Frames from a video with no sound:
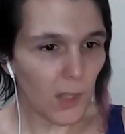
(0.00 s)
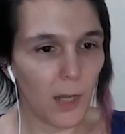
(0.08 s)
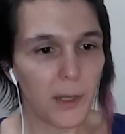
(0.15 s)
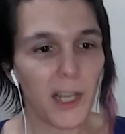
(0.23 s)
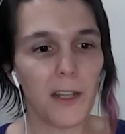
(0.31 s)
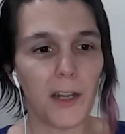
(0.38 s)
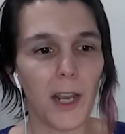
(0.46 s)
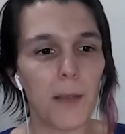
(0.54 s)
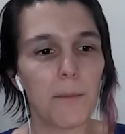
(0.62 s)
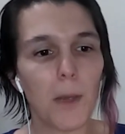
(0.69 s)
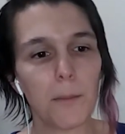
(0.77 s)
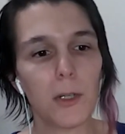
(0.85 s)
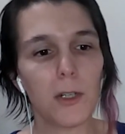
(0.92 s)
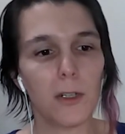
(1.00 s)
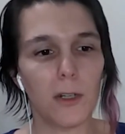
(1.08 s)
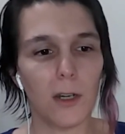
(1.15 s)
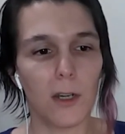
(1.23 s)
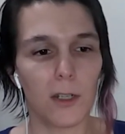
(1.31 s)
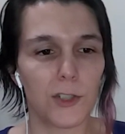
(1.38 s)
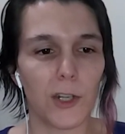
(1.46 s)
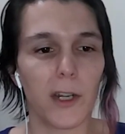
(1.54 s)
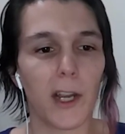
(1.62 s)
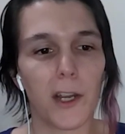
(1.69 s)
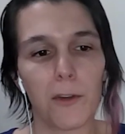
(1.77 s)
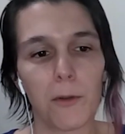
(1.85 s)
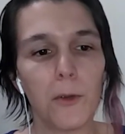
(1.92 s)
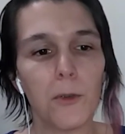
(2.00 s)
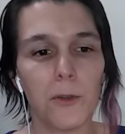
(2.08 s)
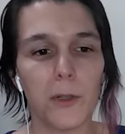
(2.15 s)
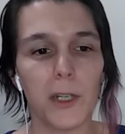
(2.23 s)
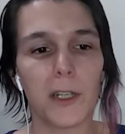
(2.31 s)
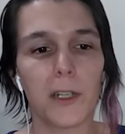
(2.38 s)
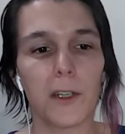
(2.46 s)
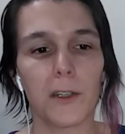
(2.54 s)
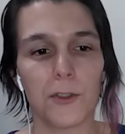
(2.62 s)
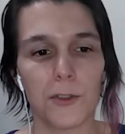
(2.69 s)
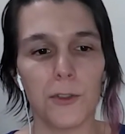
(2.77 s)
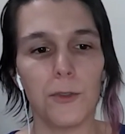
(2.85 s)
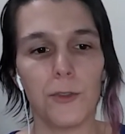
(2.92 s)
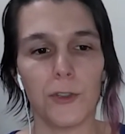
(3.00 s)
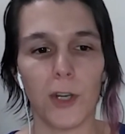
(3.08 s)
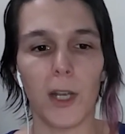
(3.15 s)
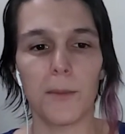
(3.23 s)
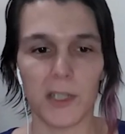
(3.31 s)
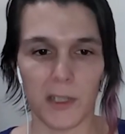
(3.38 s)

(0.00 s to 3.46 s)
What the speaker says: Again, a Crow Creek Sioux Tribe